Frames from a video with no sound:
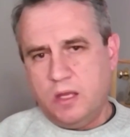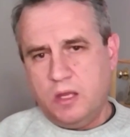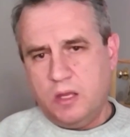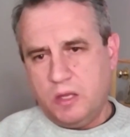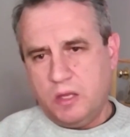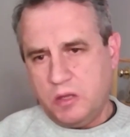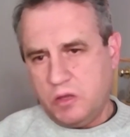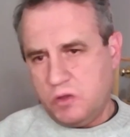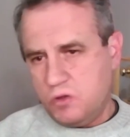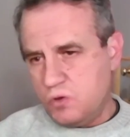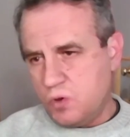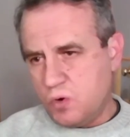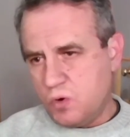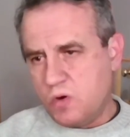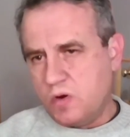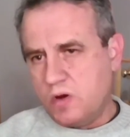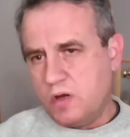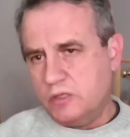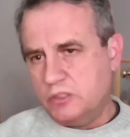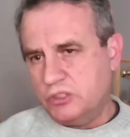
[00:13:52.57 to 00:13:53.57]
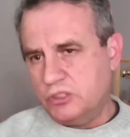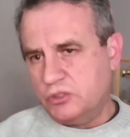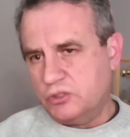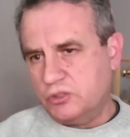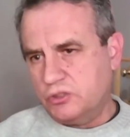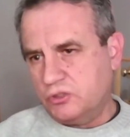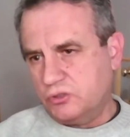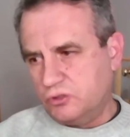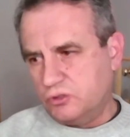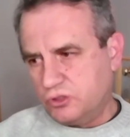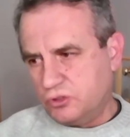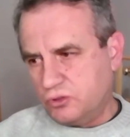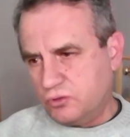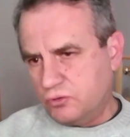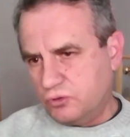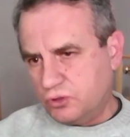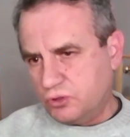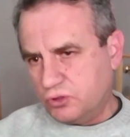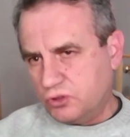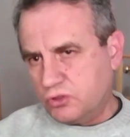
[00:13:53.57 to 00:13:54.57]
He took a
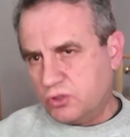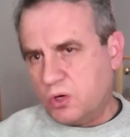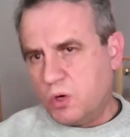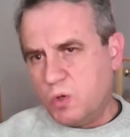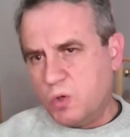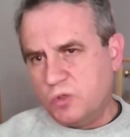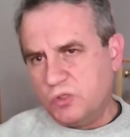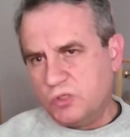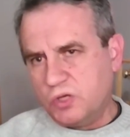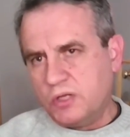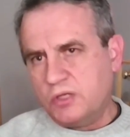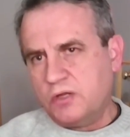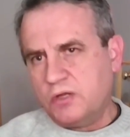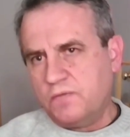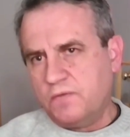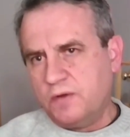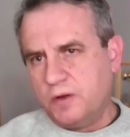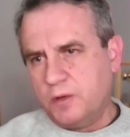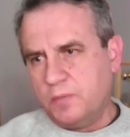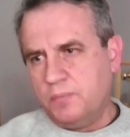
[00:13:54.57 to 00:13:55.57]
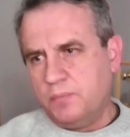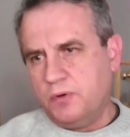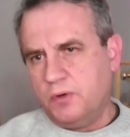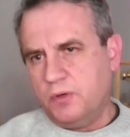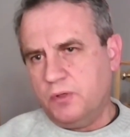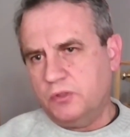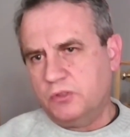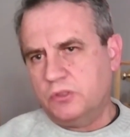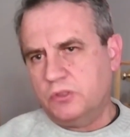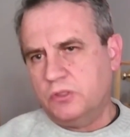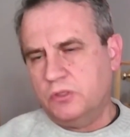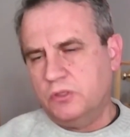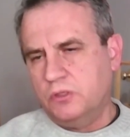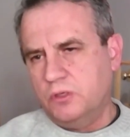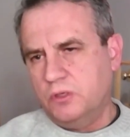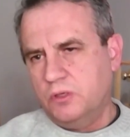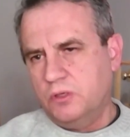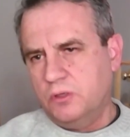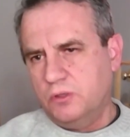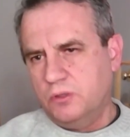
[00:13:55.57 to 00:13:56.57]
strong scientific approach
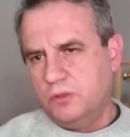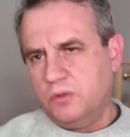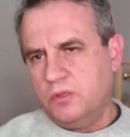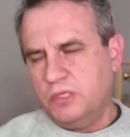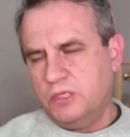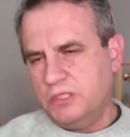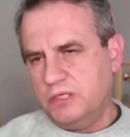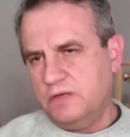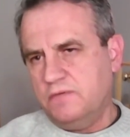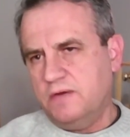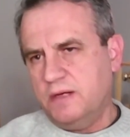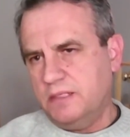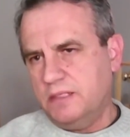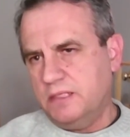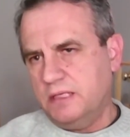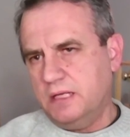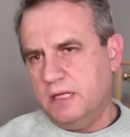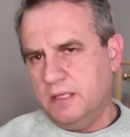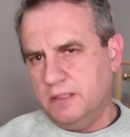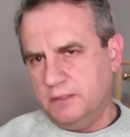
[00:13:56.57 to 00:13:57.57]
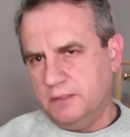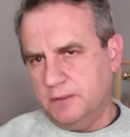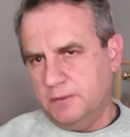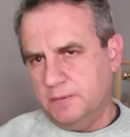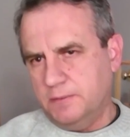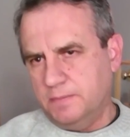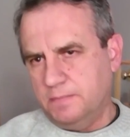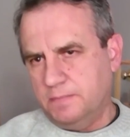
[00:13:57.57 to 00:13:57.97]
to his investigation.